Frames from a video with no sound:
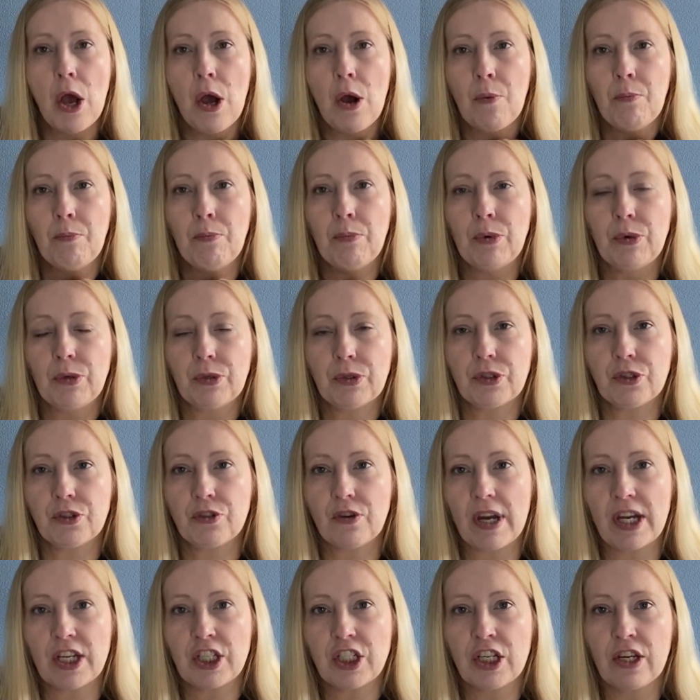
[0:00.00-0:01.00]
more
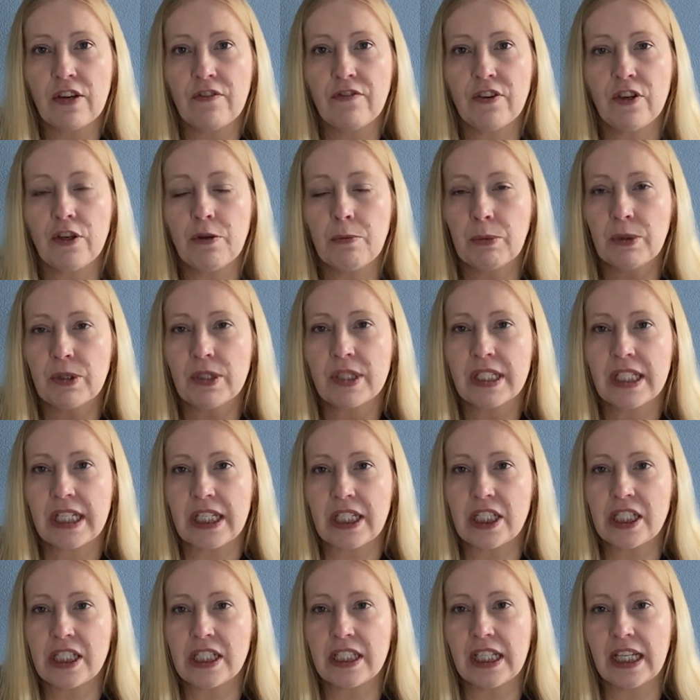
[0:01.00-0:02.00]
stretchy, a few more
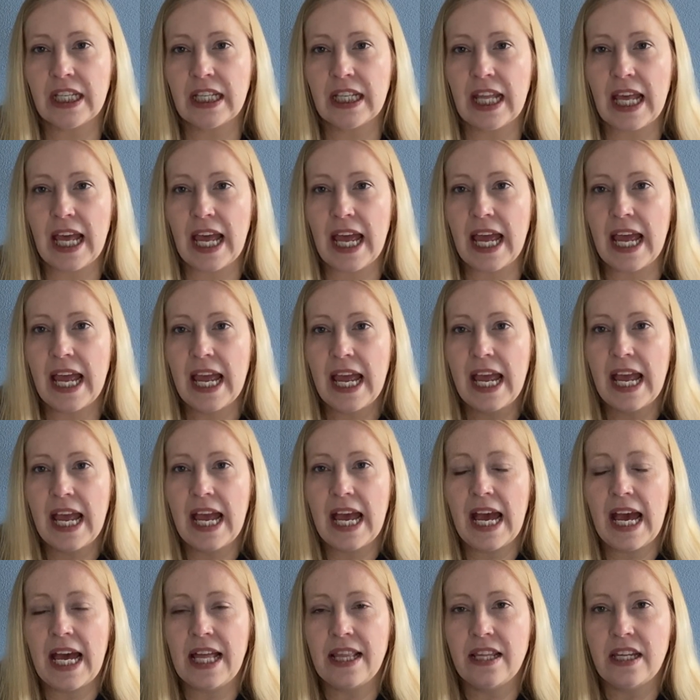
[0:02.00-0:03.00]
stitches in there.
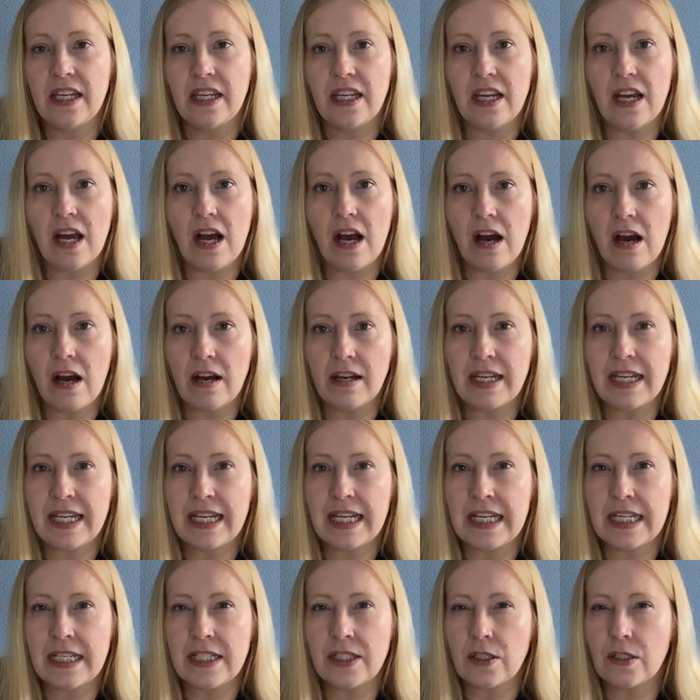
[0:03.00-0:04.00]
And the yarn
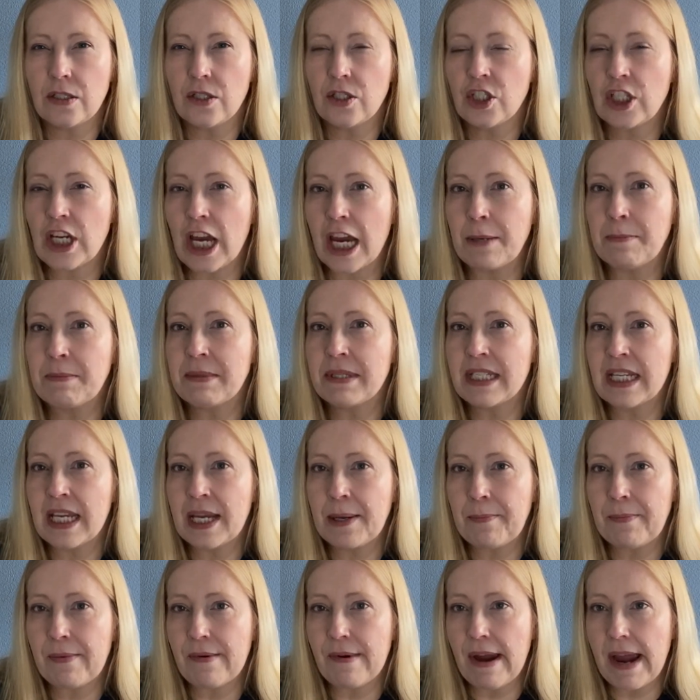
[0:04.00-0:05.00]
is James C.
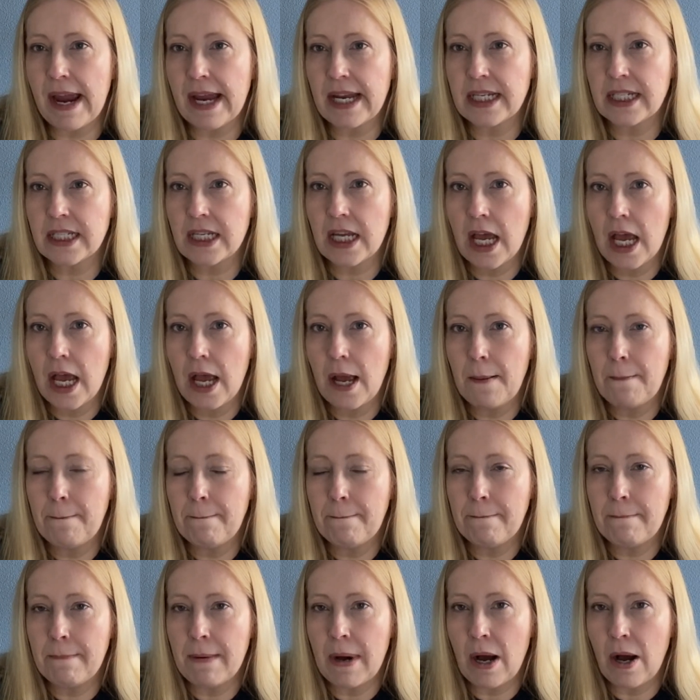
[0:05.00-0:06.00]
Brett
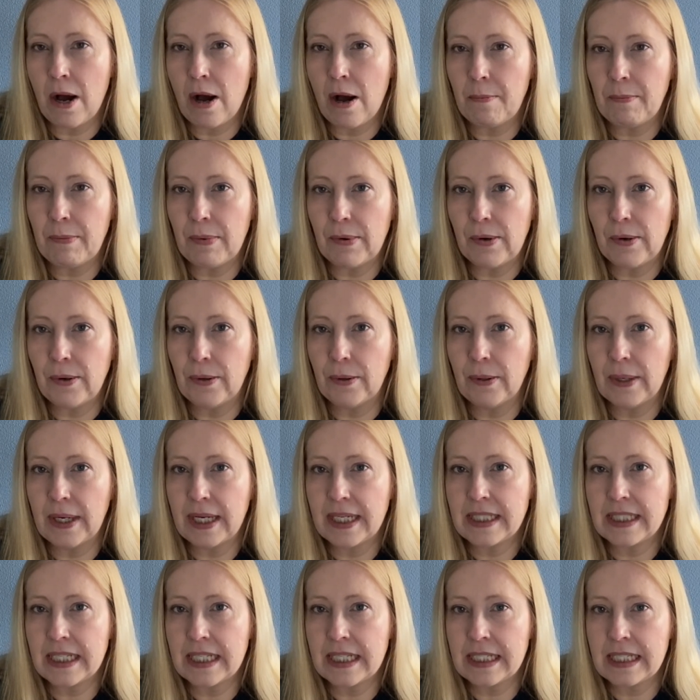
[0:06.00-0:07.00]
Marble.
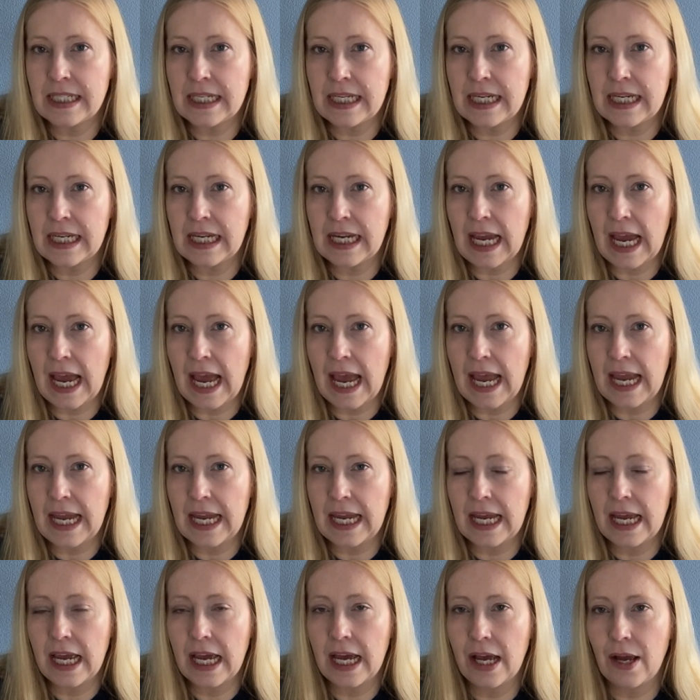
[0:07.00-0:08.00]
It's a
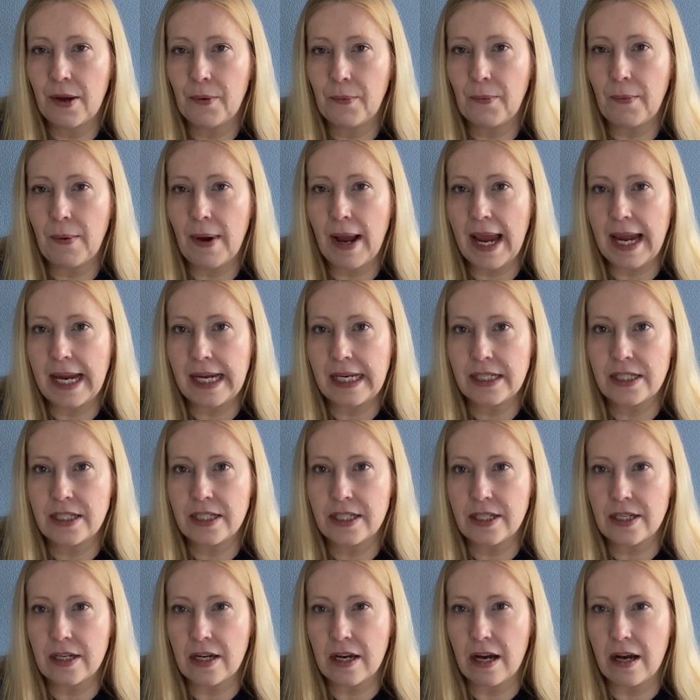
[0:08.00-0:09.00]
DK weight
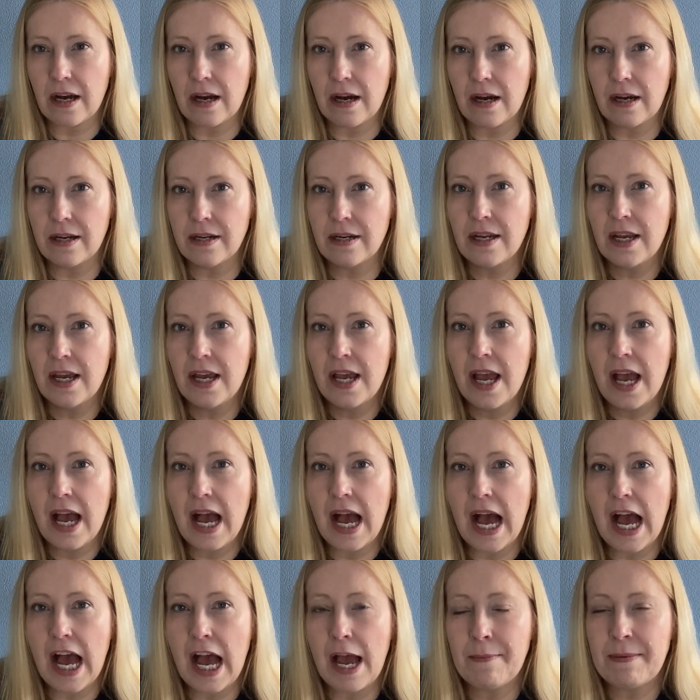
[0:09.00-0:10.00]
yarn.
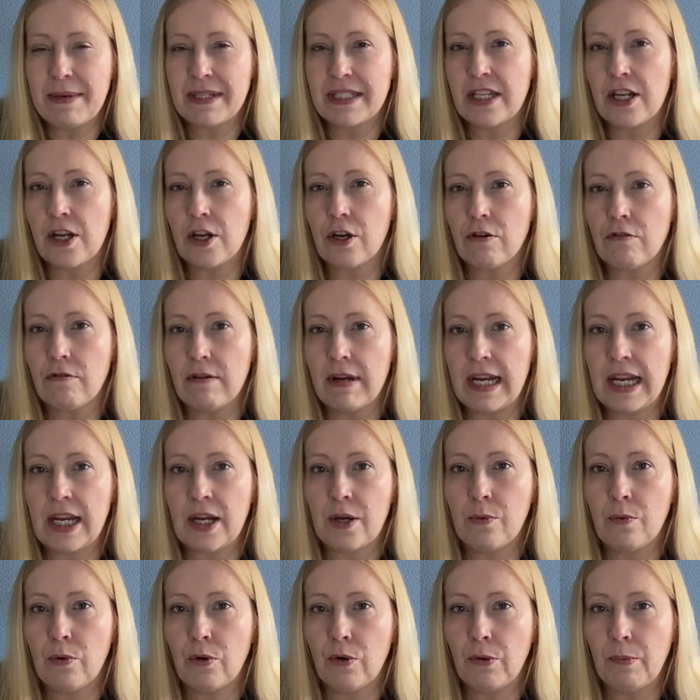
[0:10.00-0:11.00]
It's an
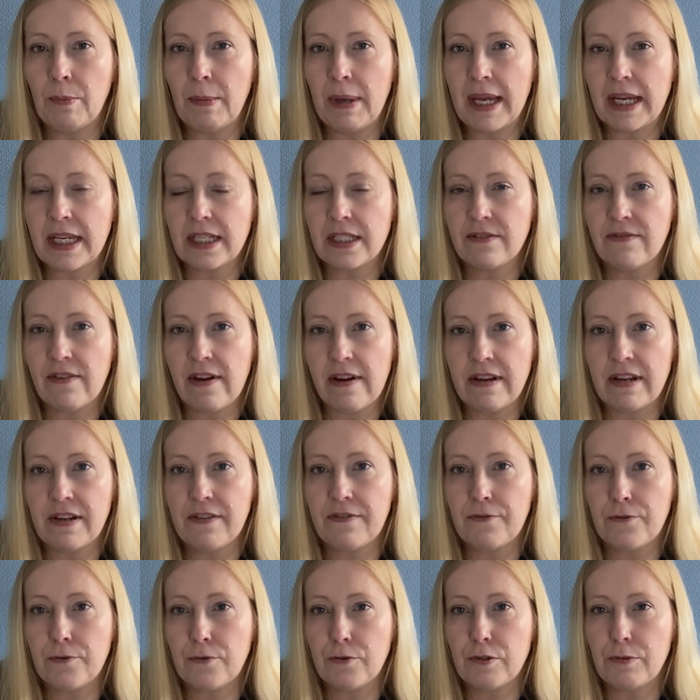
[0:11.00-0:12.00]
acrylic wool mix, very
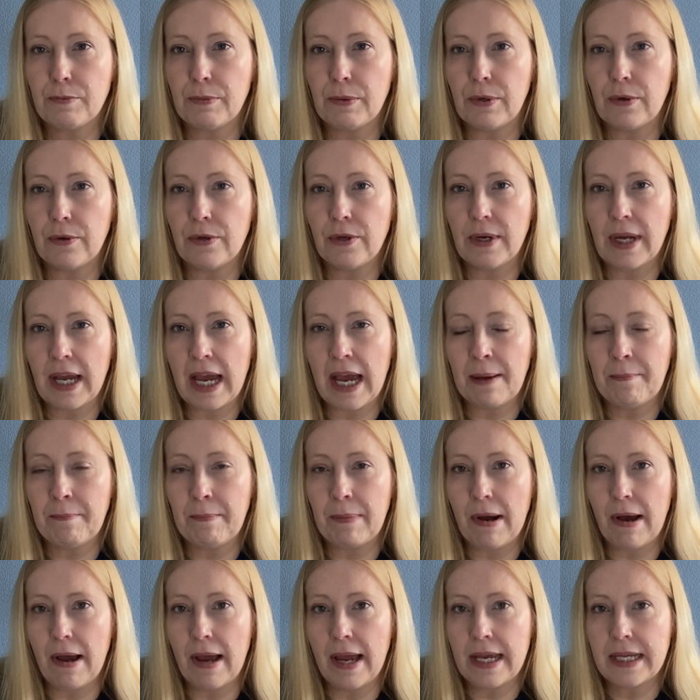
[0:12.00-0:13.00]
affordable, you can
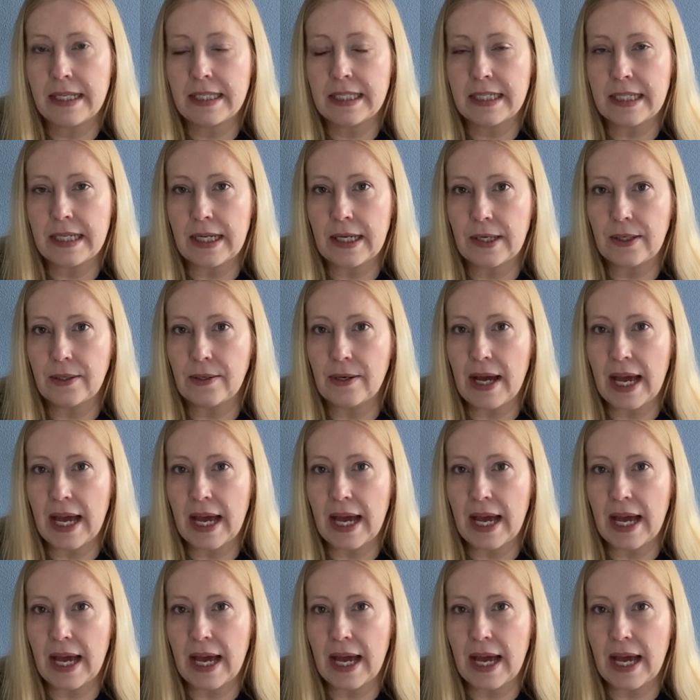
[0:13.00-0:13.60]
buy it still,